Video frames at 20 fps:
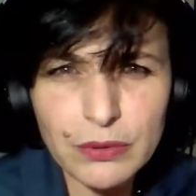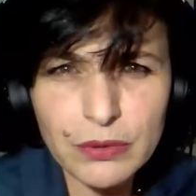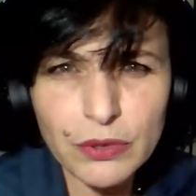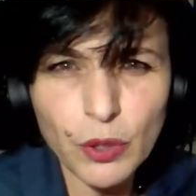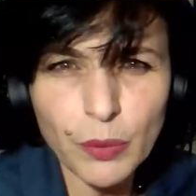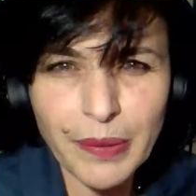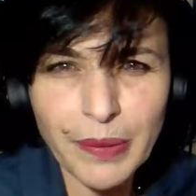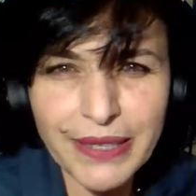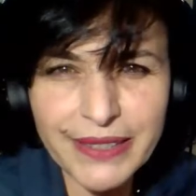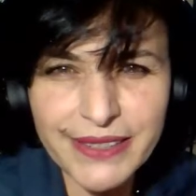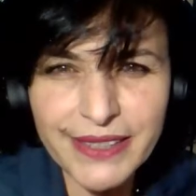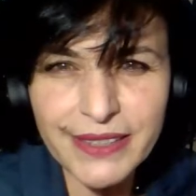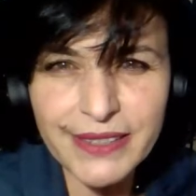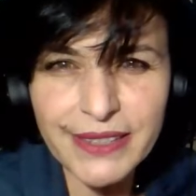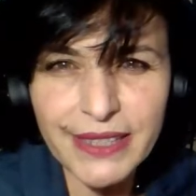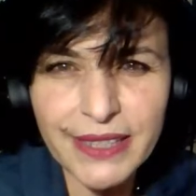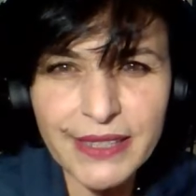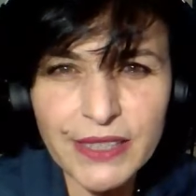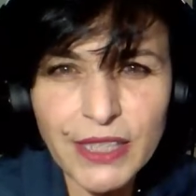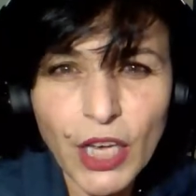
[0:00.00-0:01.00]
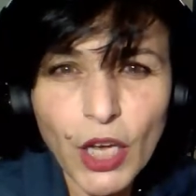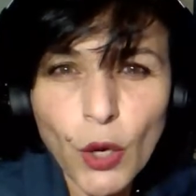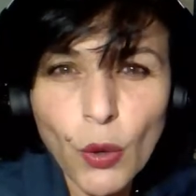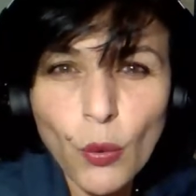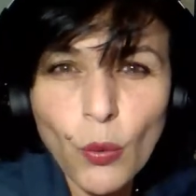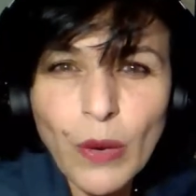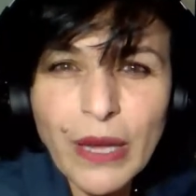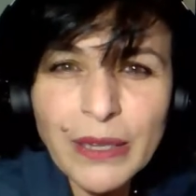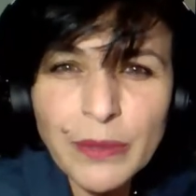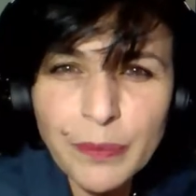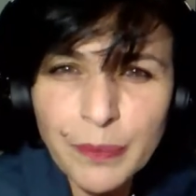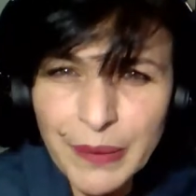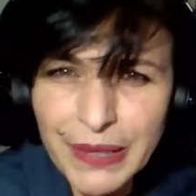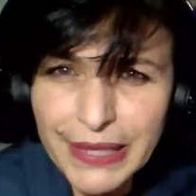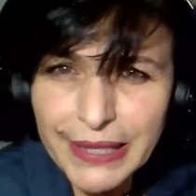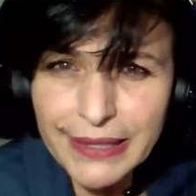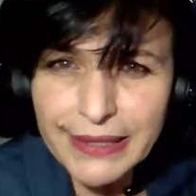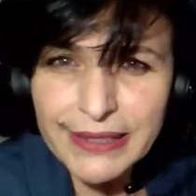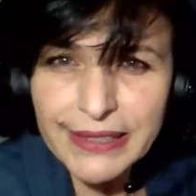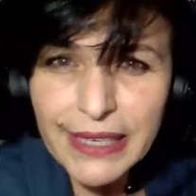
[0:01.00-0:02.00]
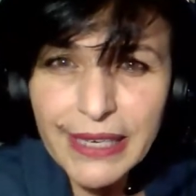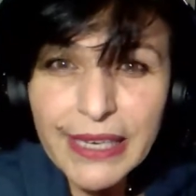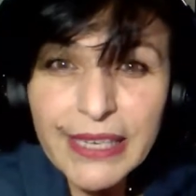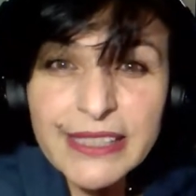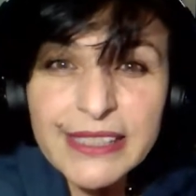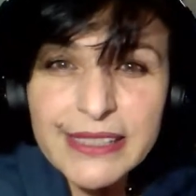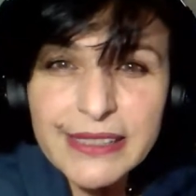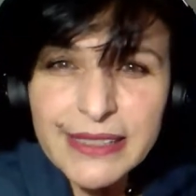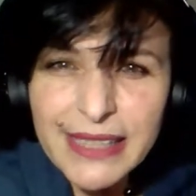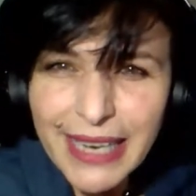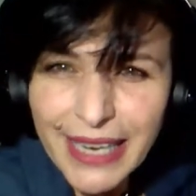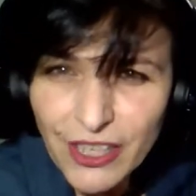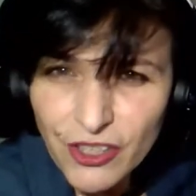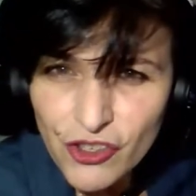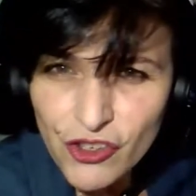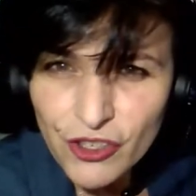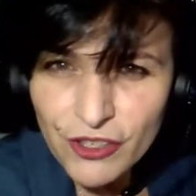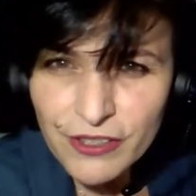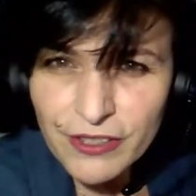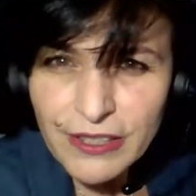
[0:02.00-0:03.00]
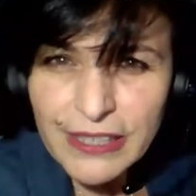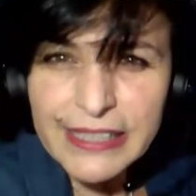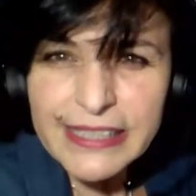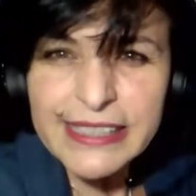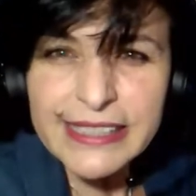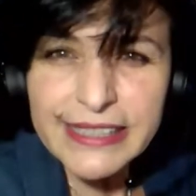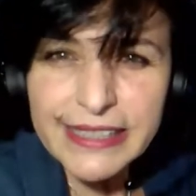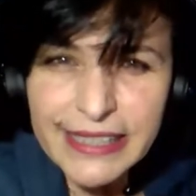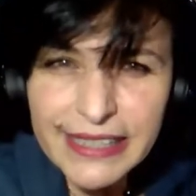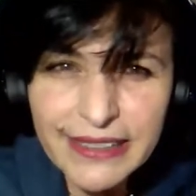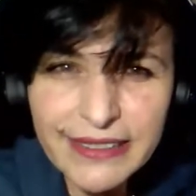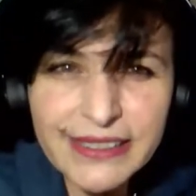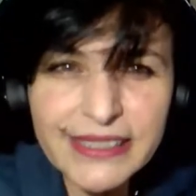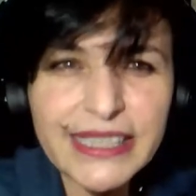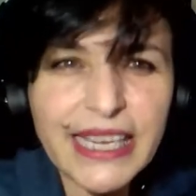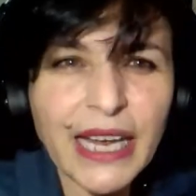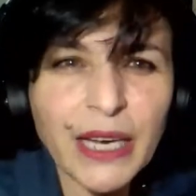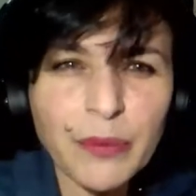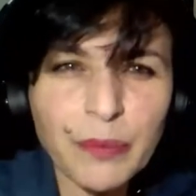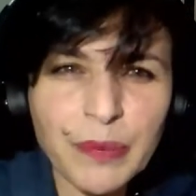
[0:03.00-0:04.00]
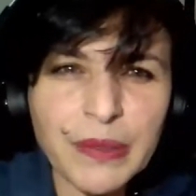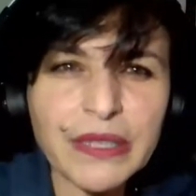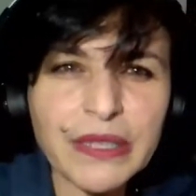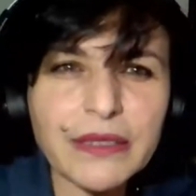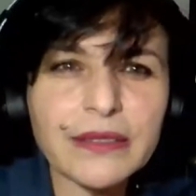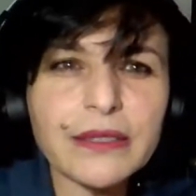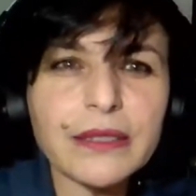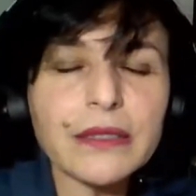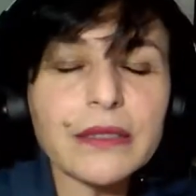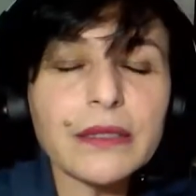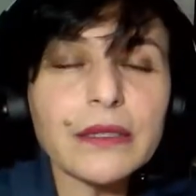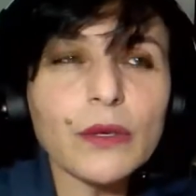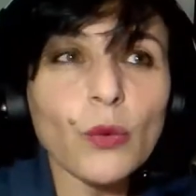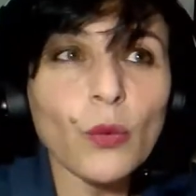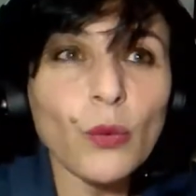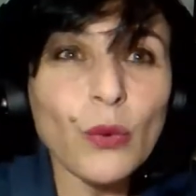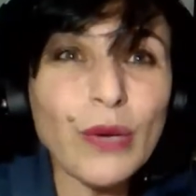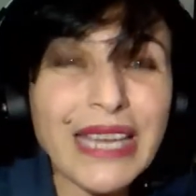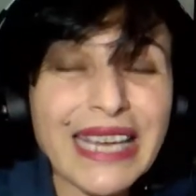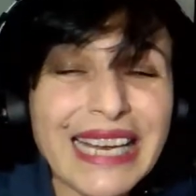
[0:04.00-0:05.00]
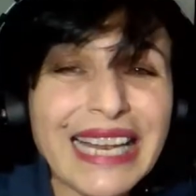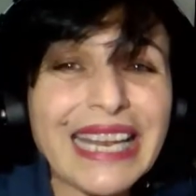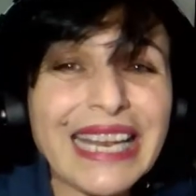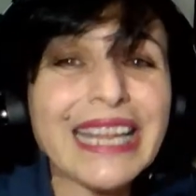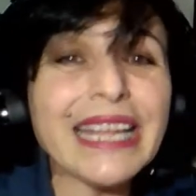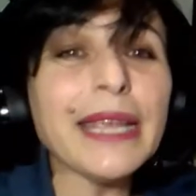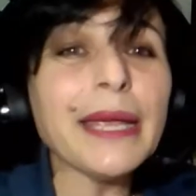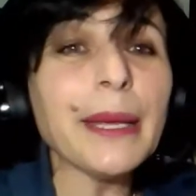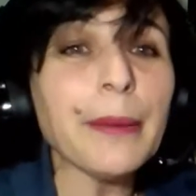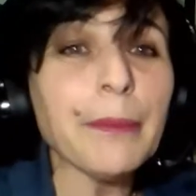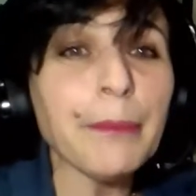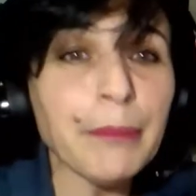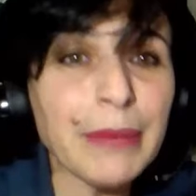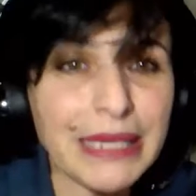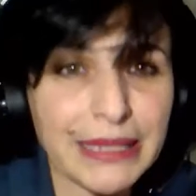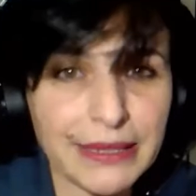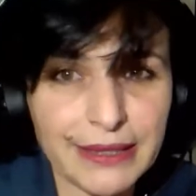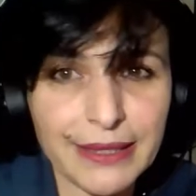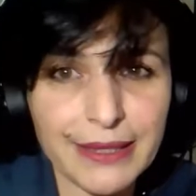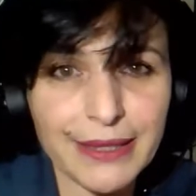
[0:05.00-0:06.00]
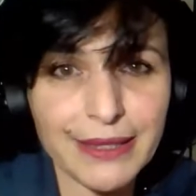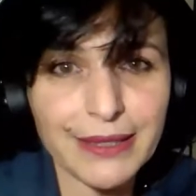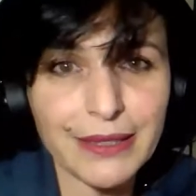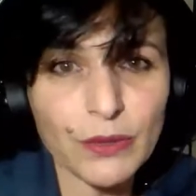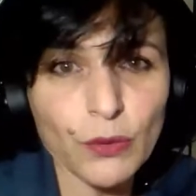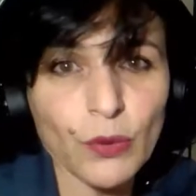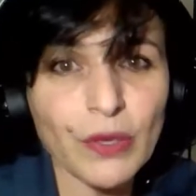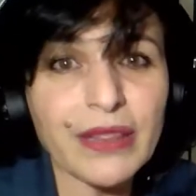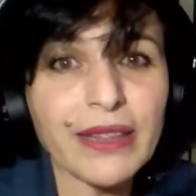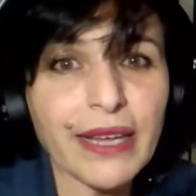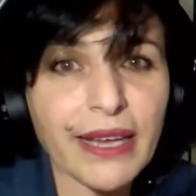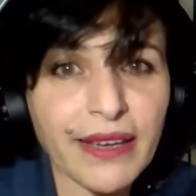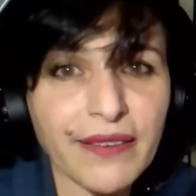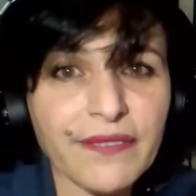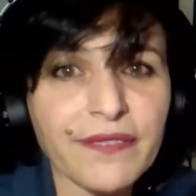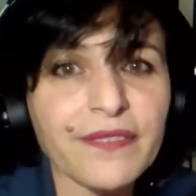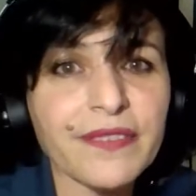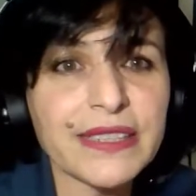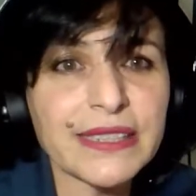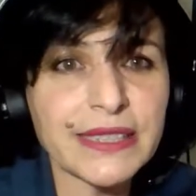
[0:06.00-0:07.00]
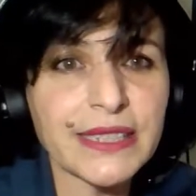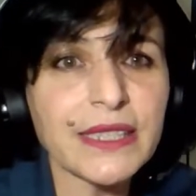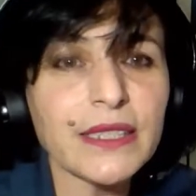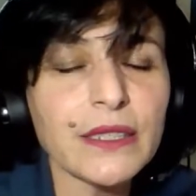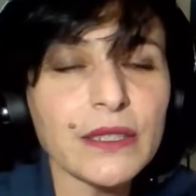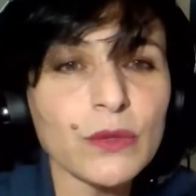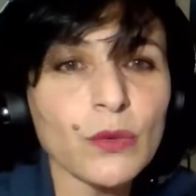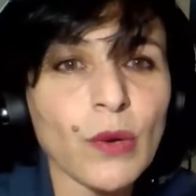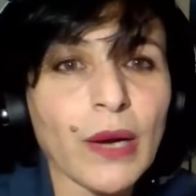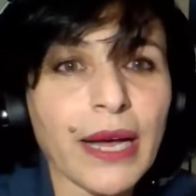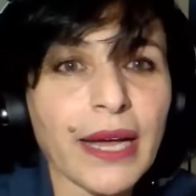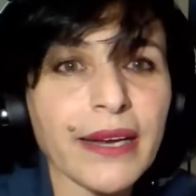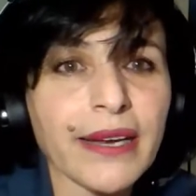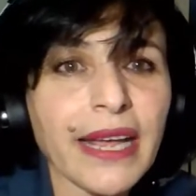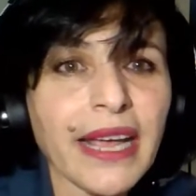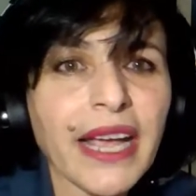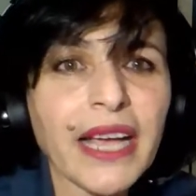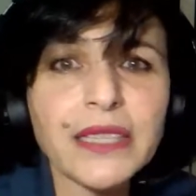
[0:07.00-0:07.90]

Your processes, well-being, structure, skills, and build weekly meeting with every single one.